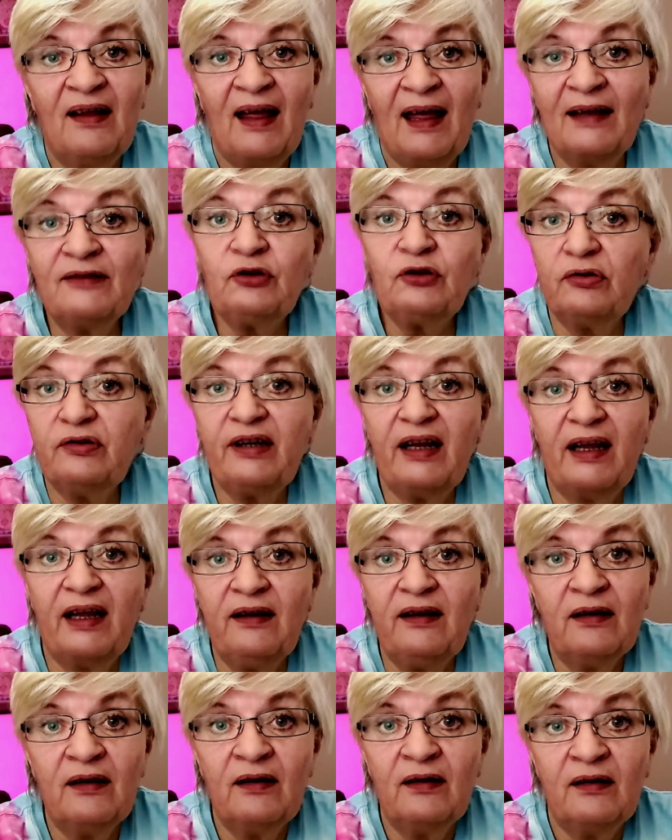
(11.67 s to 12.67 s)
and
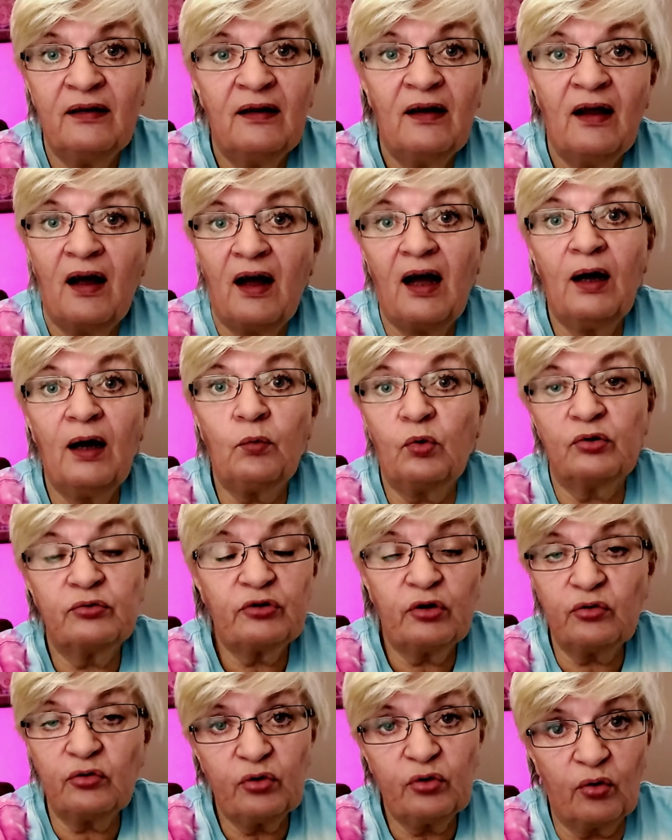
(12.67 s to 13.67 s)
today I
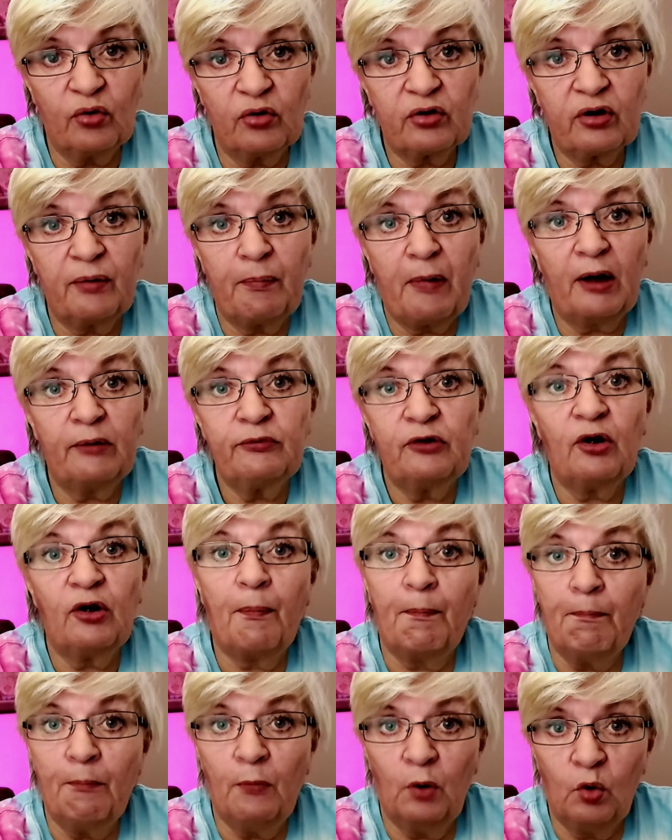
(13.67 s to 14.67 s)
want to talk about
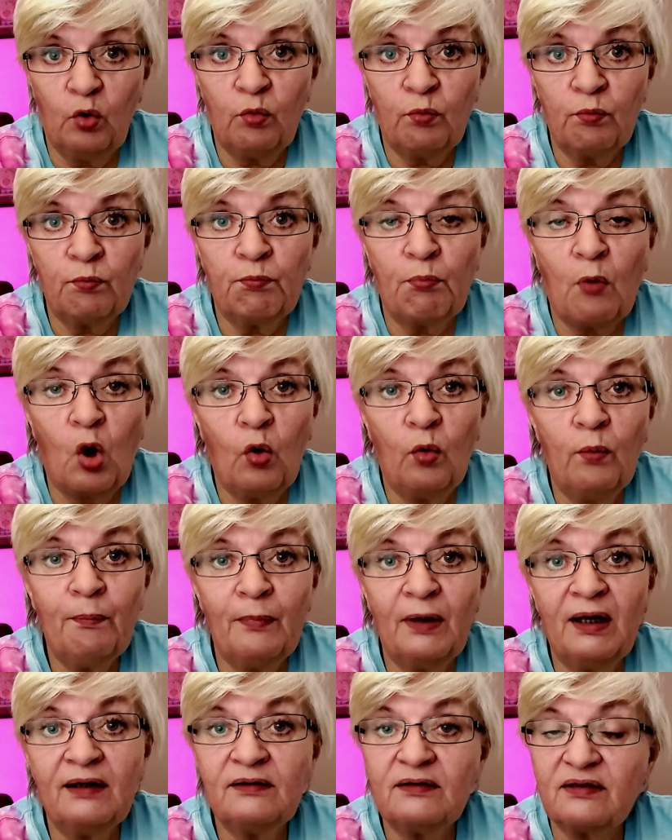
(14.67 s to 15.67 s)
mo
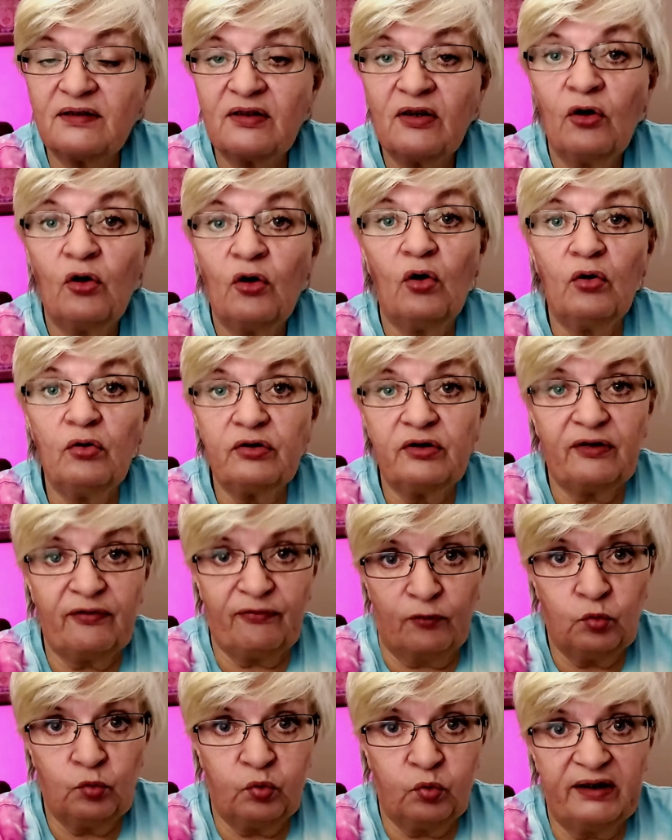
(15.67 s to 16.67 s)
moments on
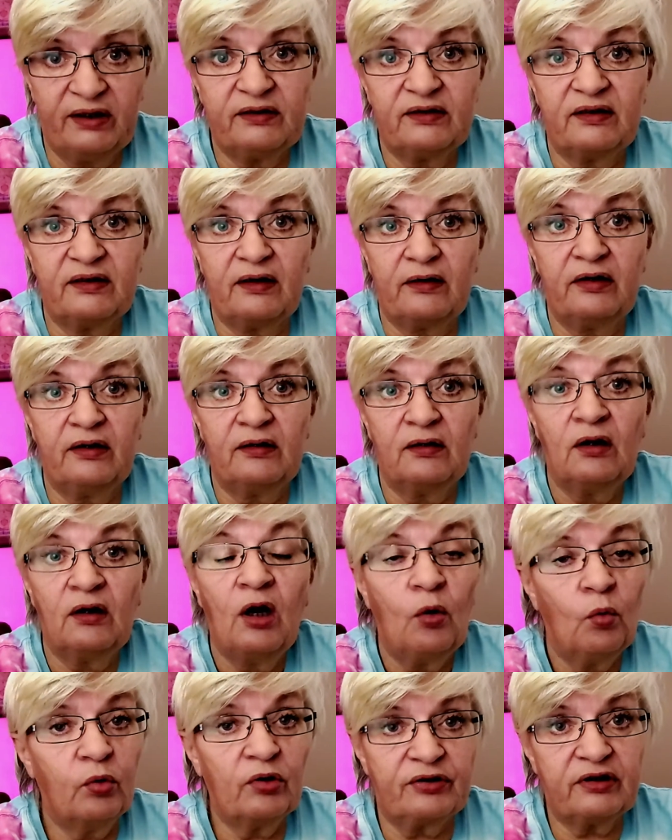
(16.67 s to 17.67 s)
Twitter,
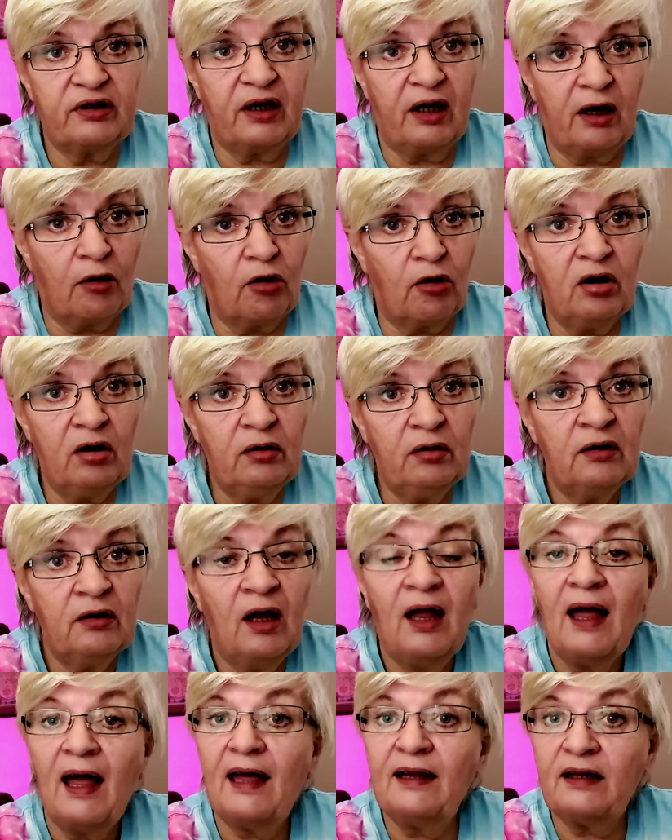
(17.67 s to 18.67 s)
what they are,
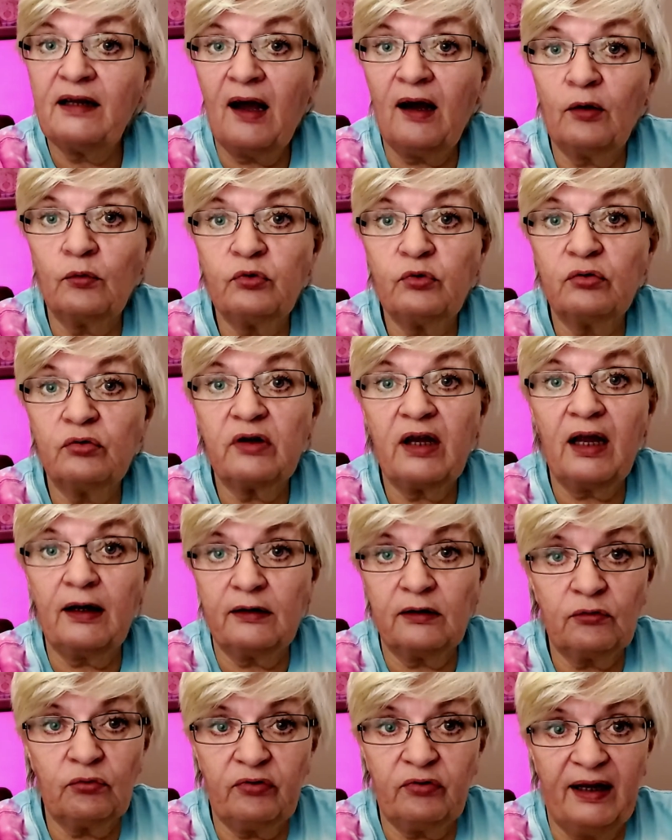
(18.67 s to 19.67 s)
and how you
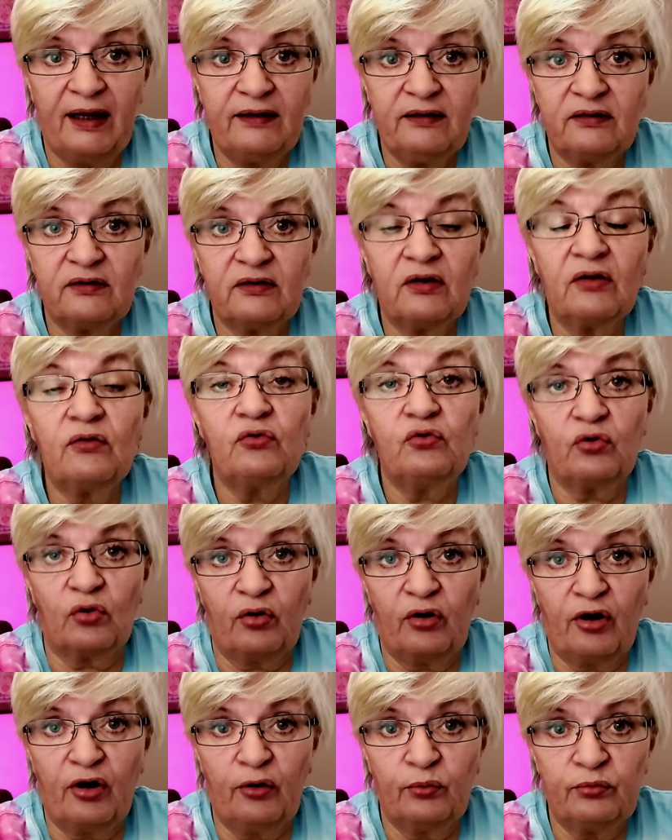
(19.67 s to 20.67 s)
can create
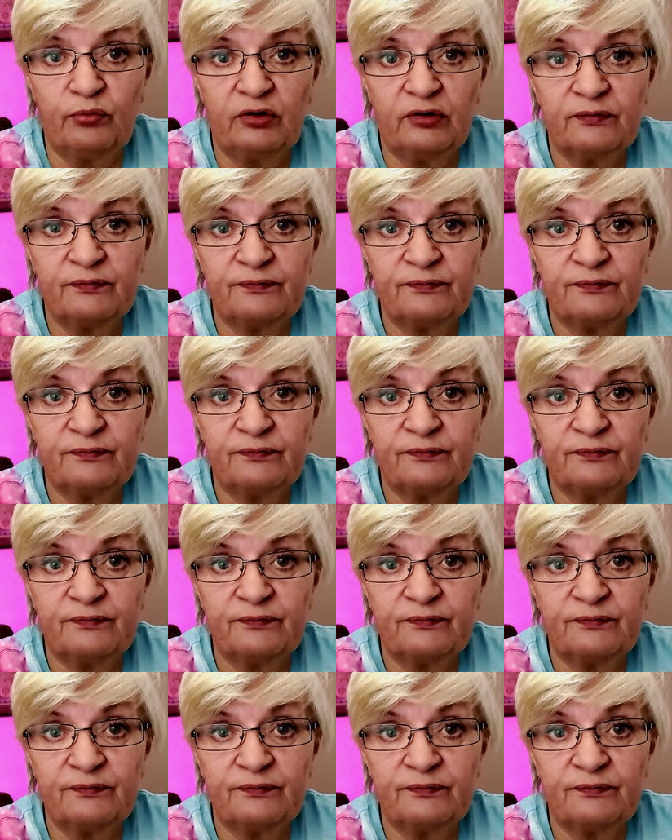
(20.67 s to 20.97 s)
your own.